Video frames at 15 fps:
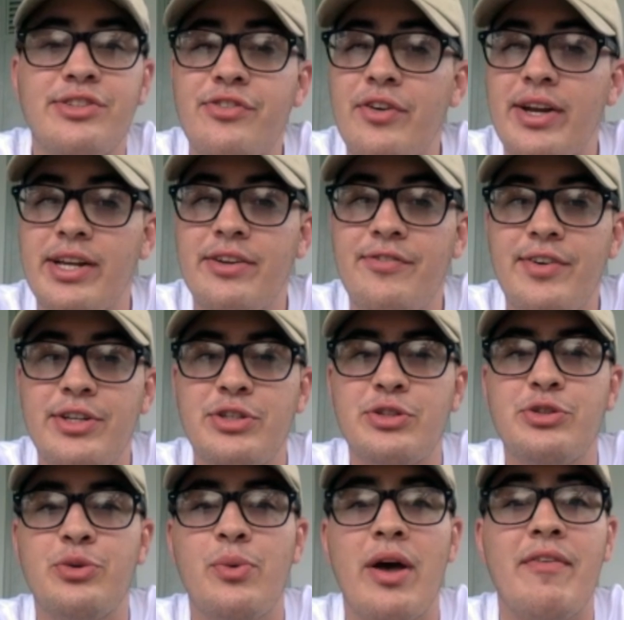for individuals
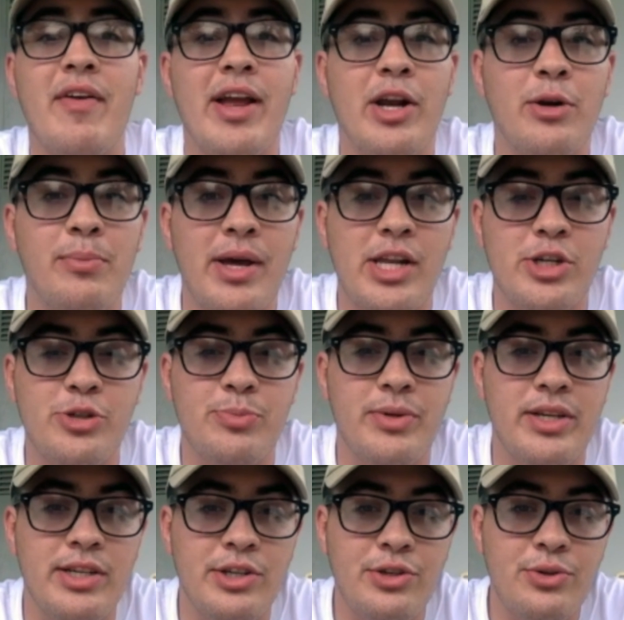who have anger management
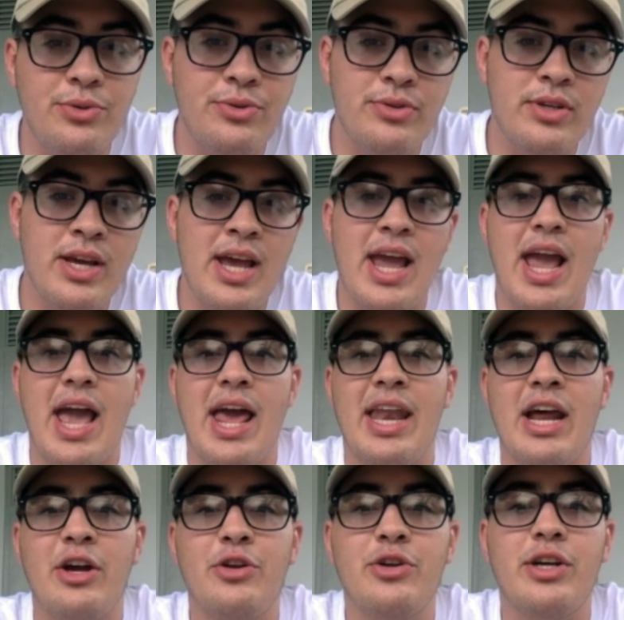issues and
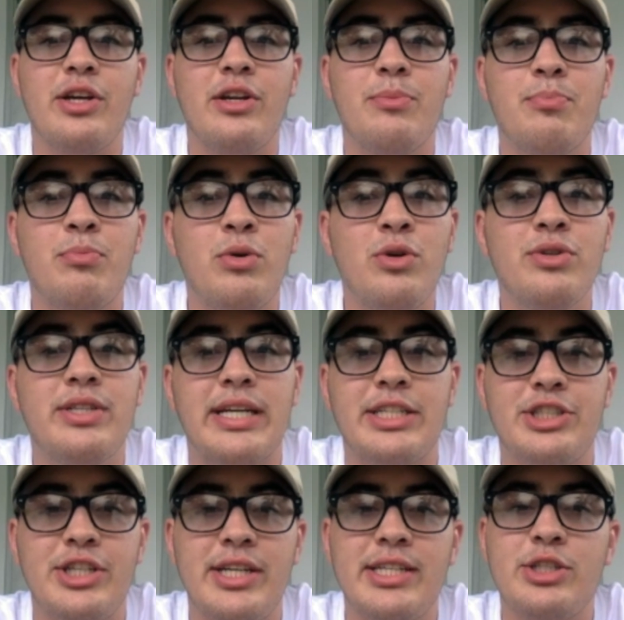how you could mold Tai
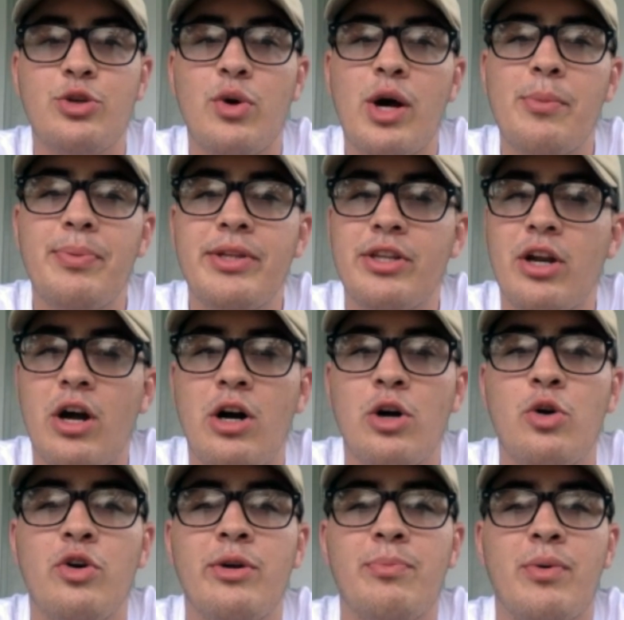Chi into helping their
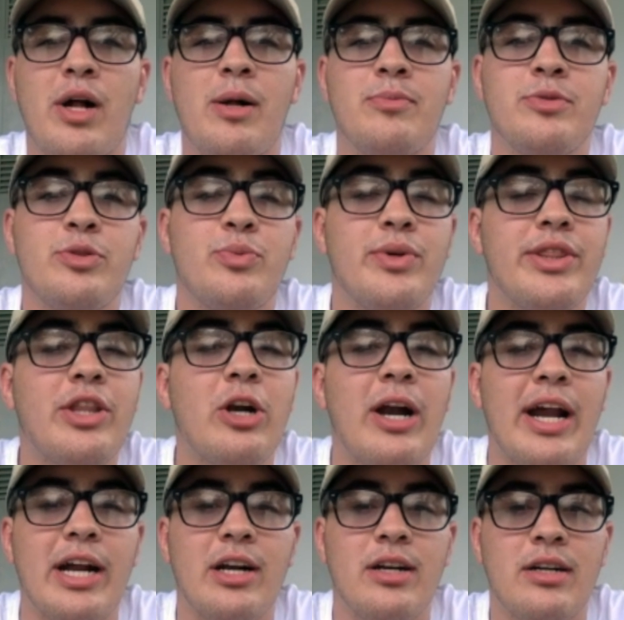ongoing problems with their
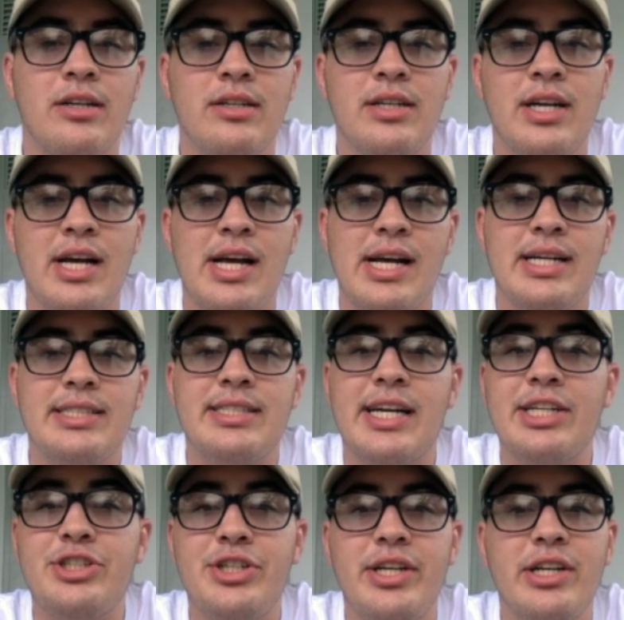anger. Tai
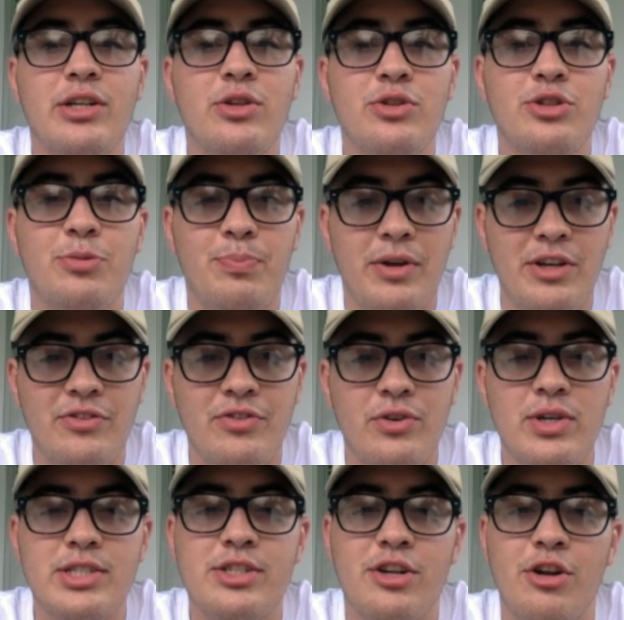Chi includes peaceful
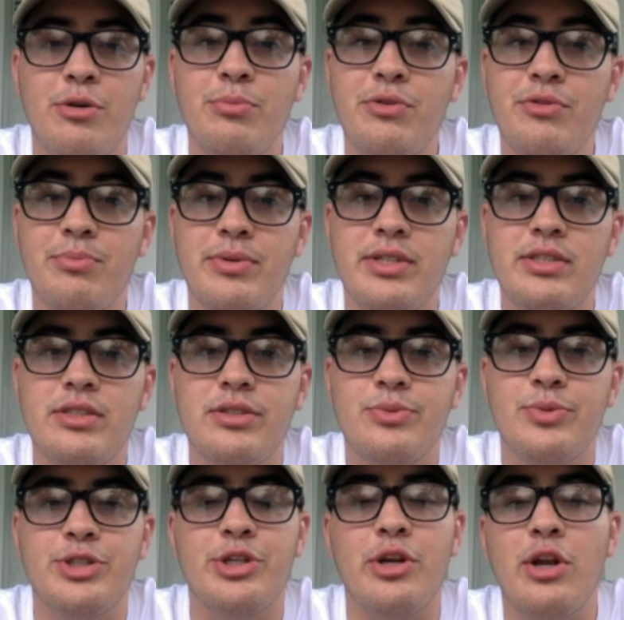and slow movements,
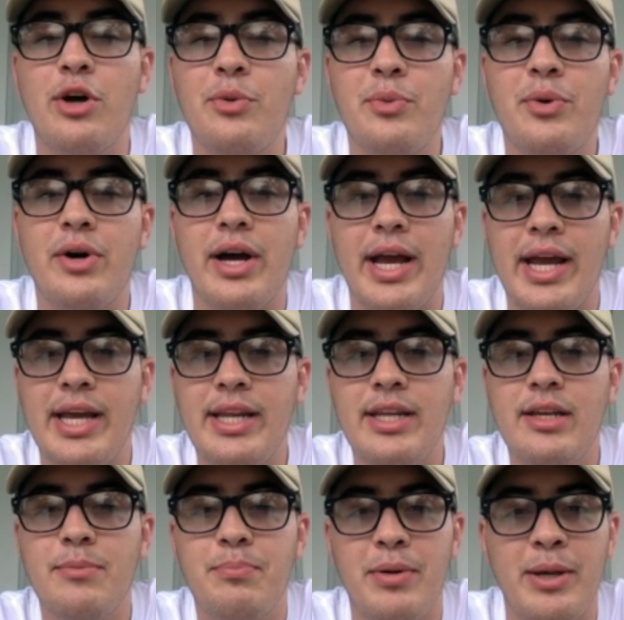which alone will aid
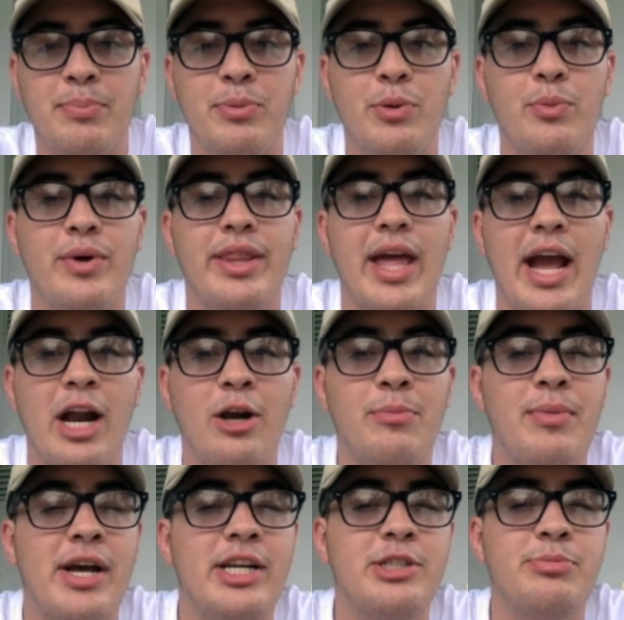people with anger
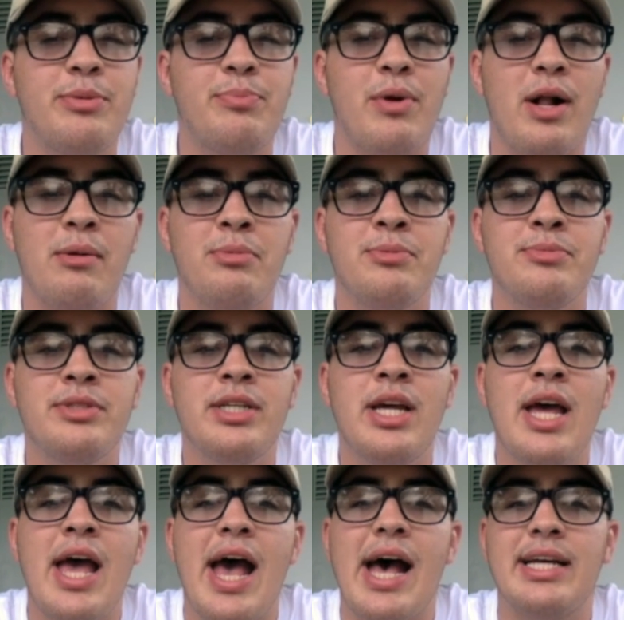management problems
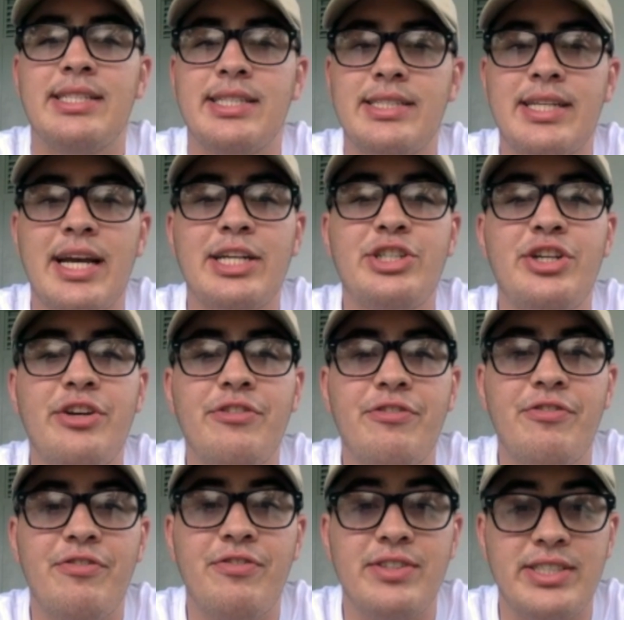as a Tai Chi
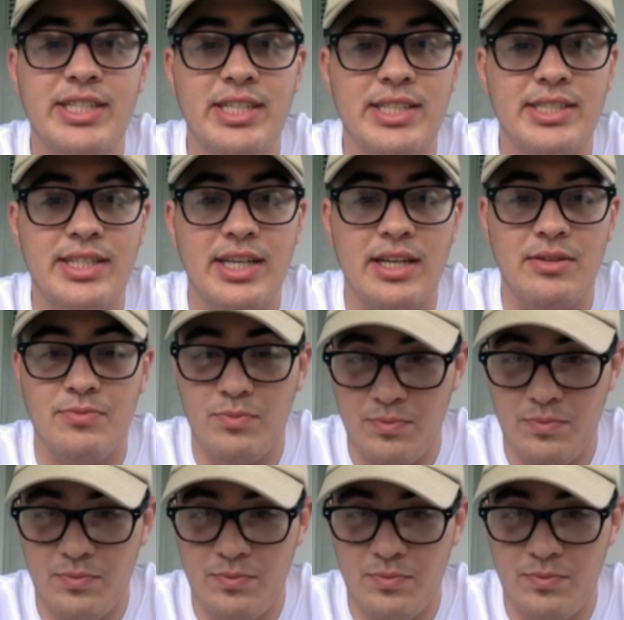facilitator.